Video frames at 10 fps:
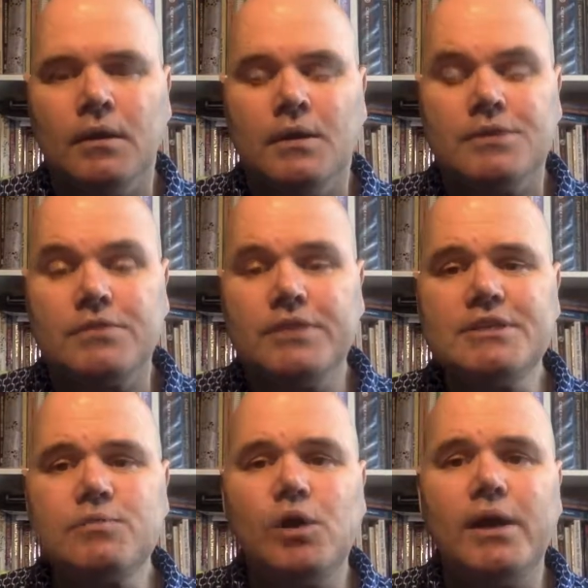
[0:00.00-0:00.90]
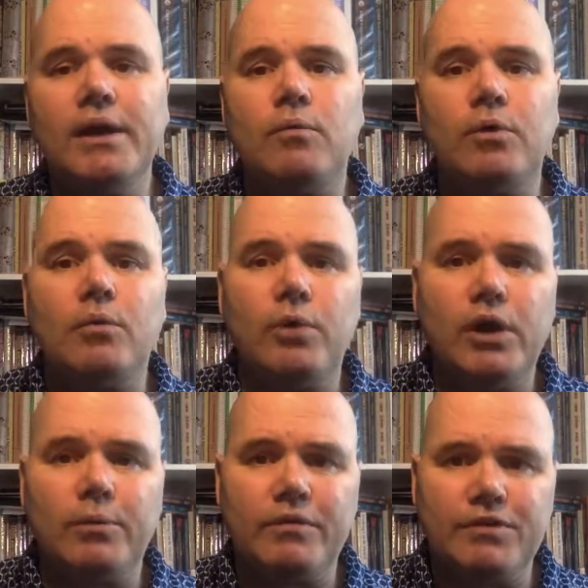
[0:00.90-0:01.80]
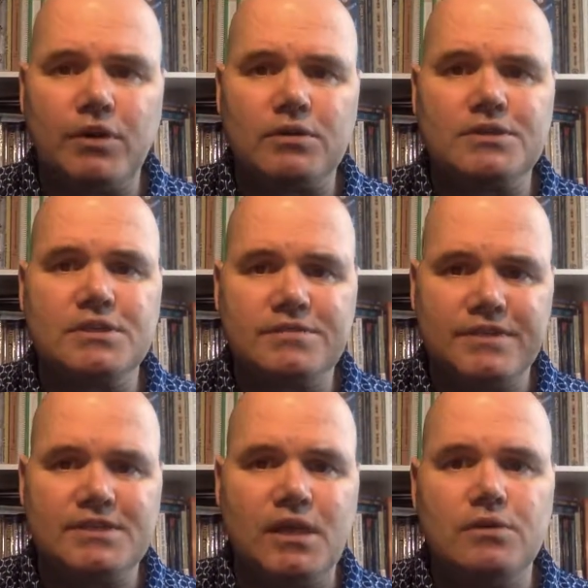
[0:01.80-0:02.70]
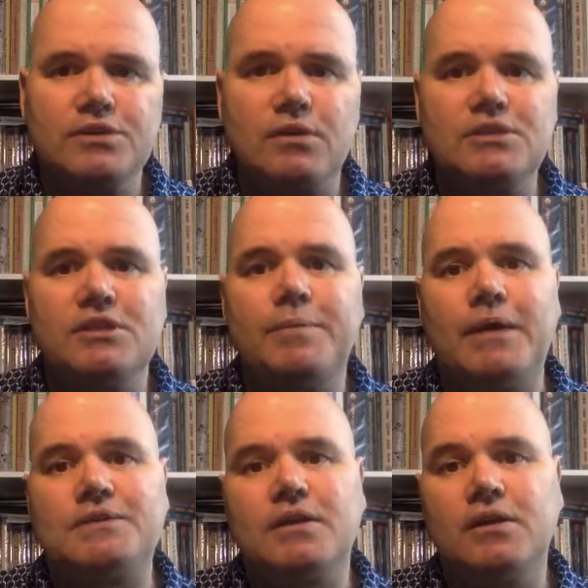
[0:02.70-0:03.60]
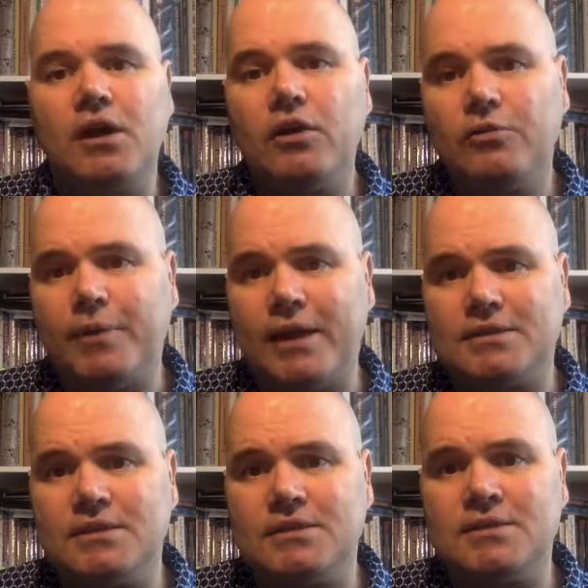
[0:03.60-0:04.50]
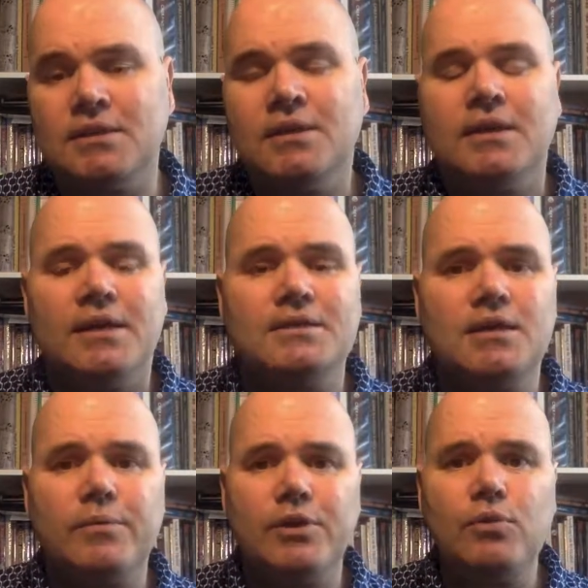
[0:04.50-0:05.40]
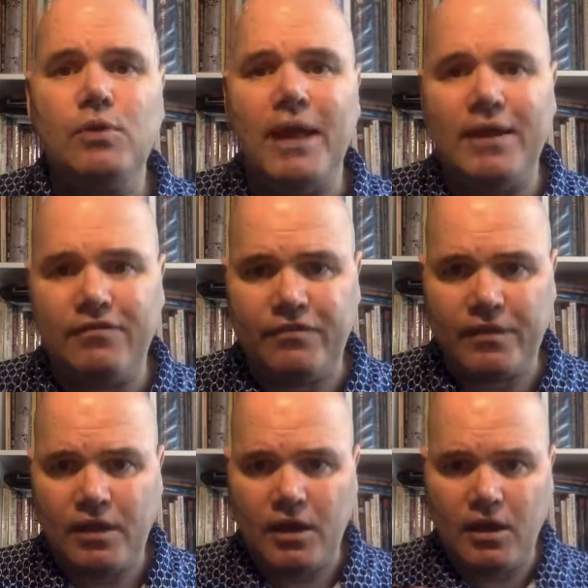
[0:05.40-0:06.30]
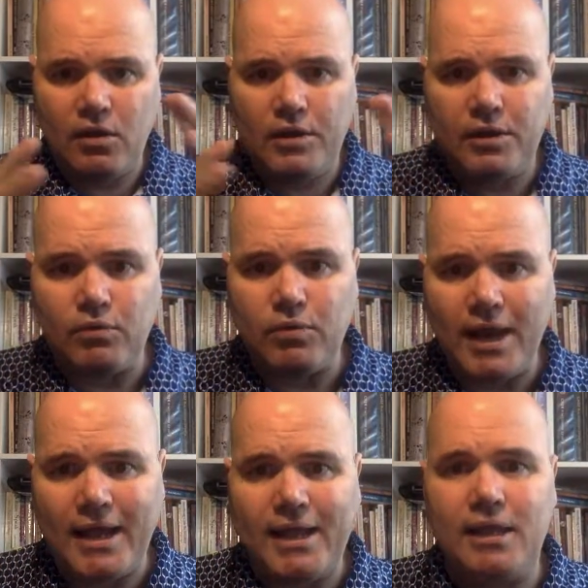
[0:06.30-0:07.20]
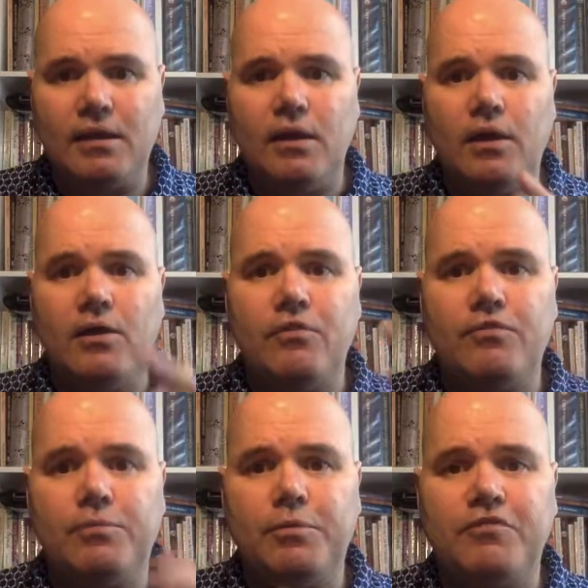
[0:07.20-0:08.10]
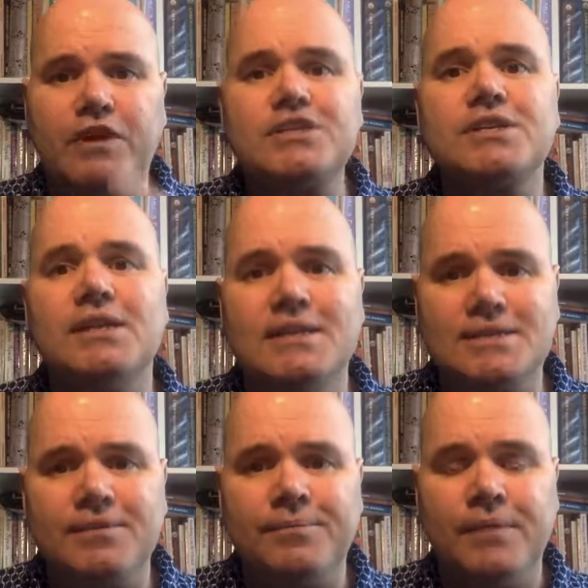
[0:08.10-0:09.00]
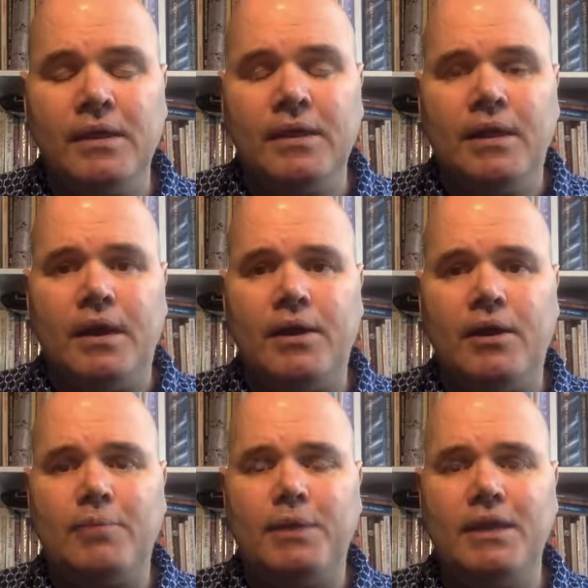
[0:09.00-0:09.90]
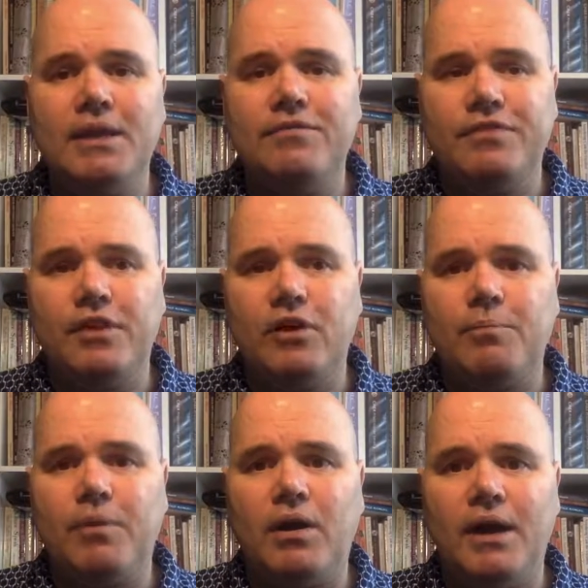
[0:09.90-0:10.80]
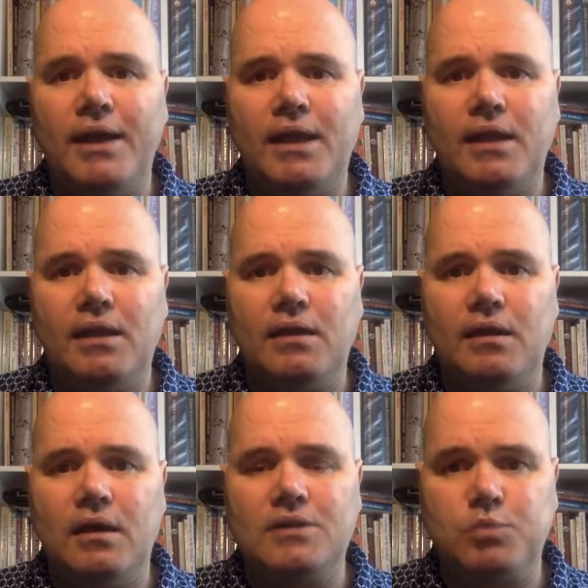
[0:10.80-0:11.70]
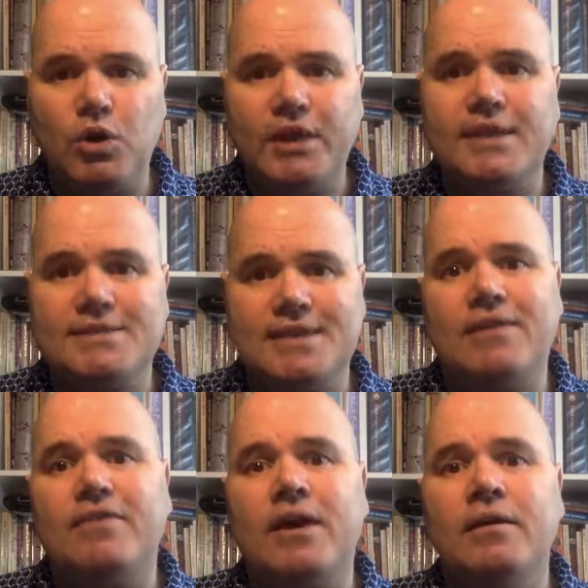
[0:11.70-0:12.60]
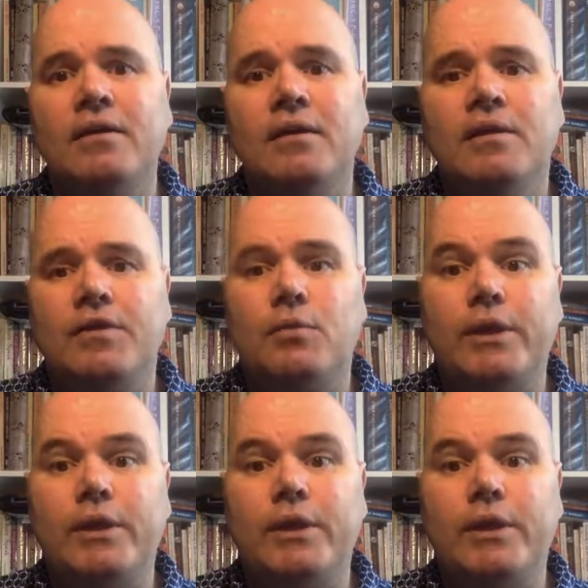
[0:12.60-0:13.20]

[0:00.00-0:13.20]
So the reason why I want to work with doctors, physios, osteopaths and chiropractors is that we all have an array of professionalism, and I believe that by us working together that